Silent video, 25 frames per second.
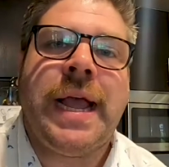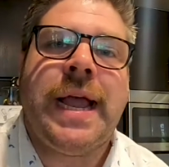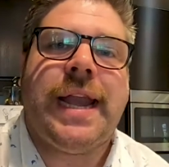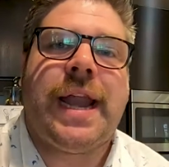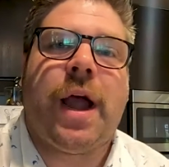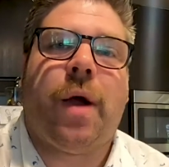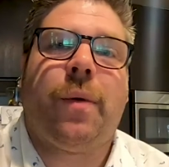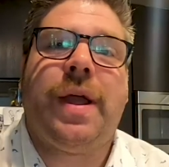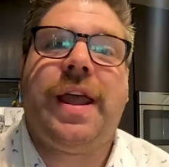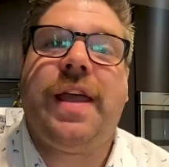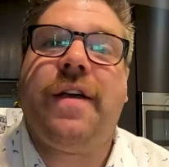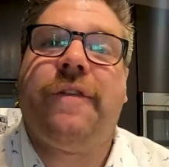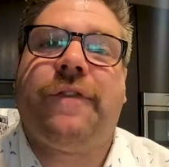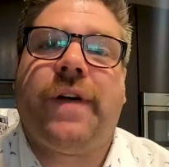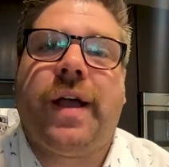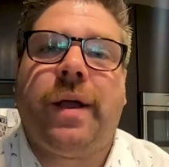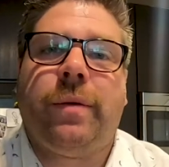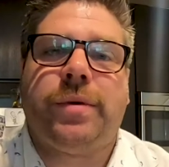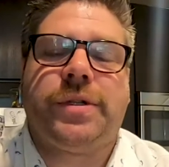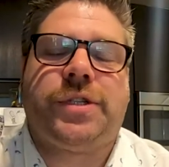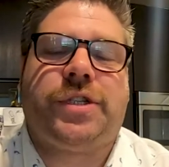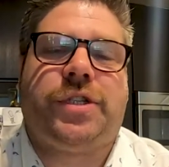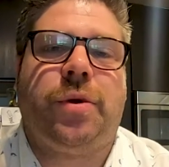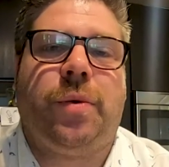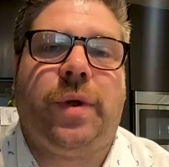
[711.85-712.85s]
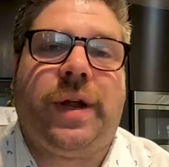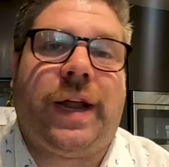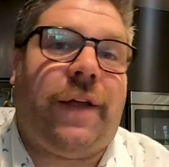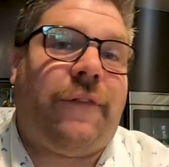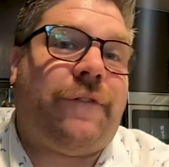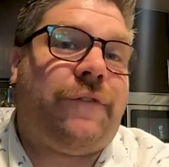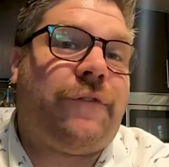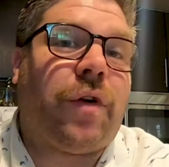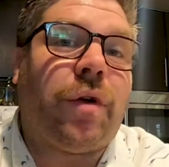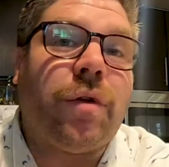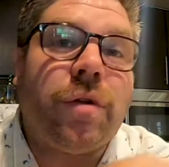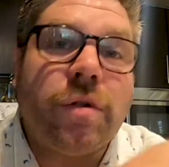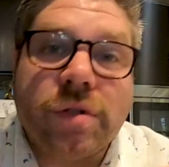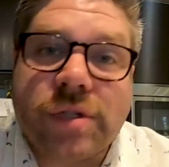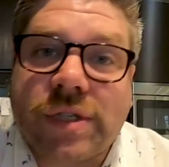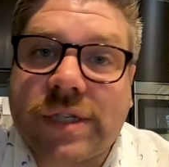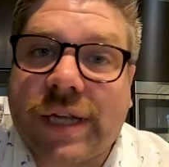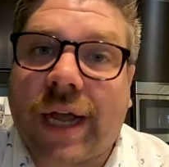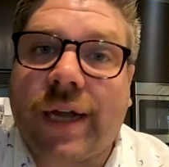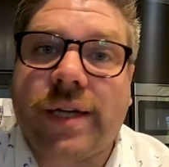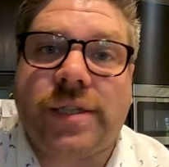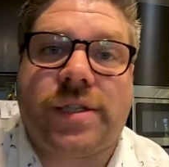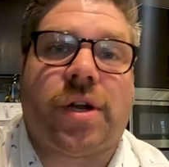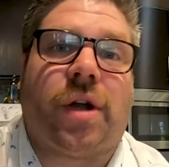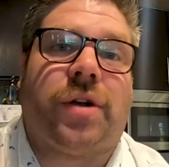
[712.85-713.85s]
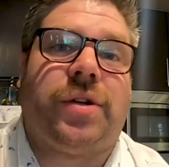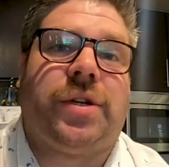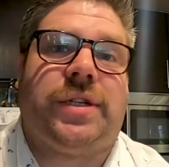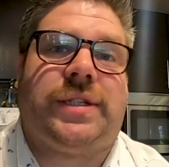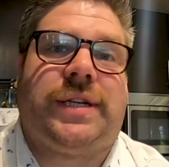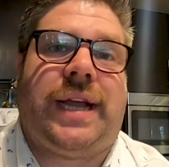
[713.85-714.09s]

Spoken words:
Now, if I was doing a full-size Tarte